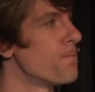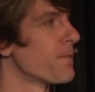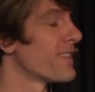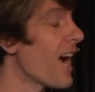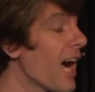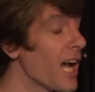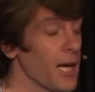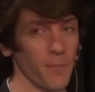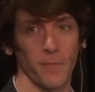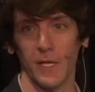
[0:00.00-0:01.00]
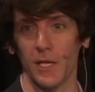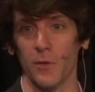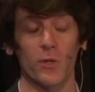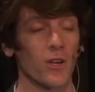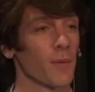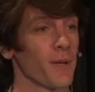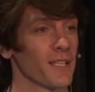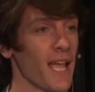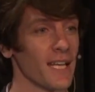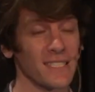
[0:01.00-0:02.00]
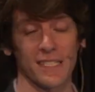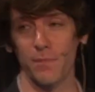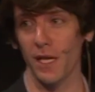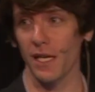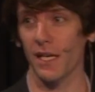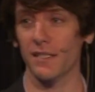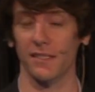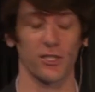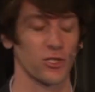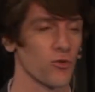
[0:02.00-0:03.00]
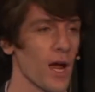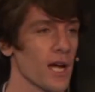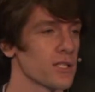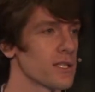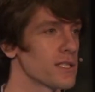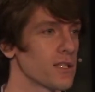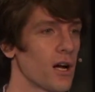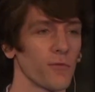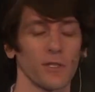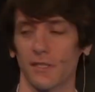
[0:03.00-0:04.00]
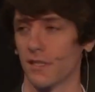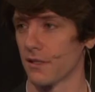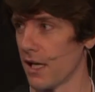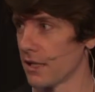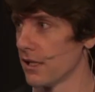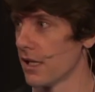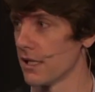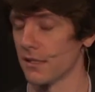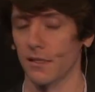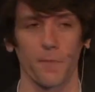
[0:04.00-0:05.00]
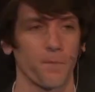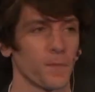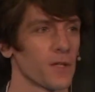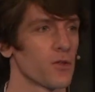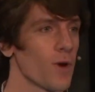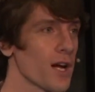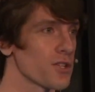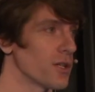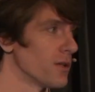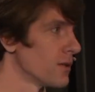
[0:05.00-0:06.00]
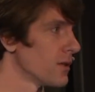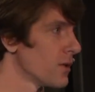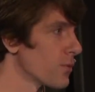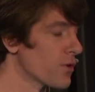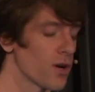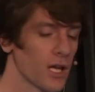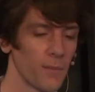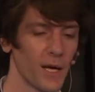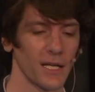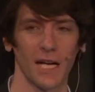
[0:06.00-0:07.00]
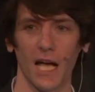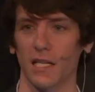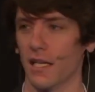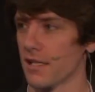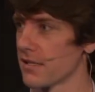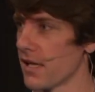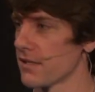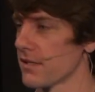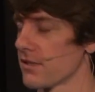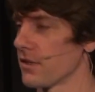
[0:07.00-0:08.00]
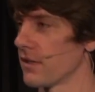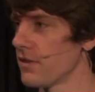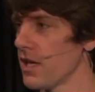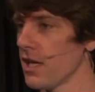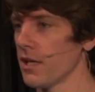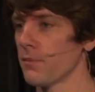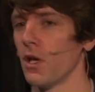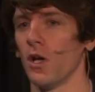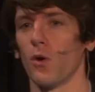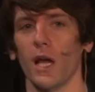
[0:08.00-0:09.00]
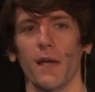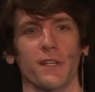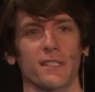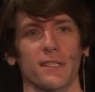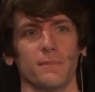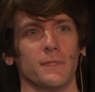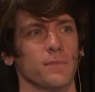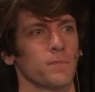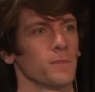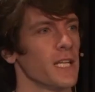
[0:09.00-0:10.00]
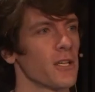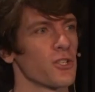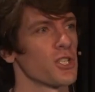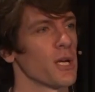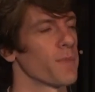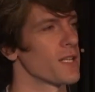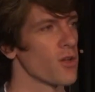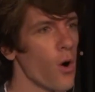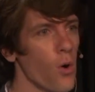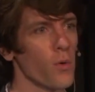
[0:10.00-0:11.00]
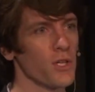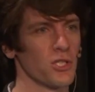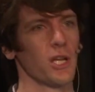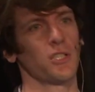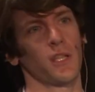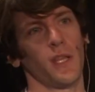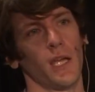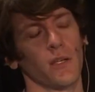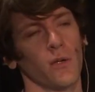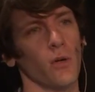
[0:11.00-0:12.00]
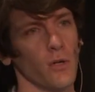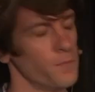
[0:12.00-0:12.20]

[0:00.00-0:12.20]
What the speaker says: Time, we're talking about endless meetings, distractions, unrealistic deadlines. Direction, we're talking about a lack of consensus on the team or having some leadership that's always changing the end goal.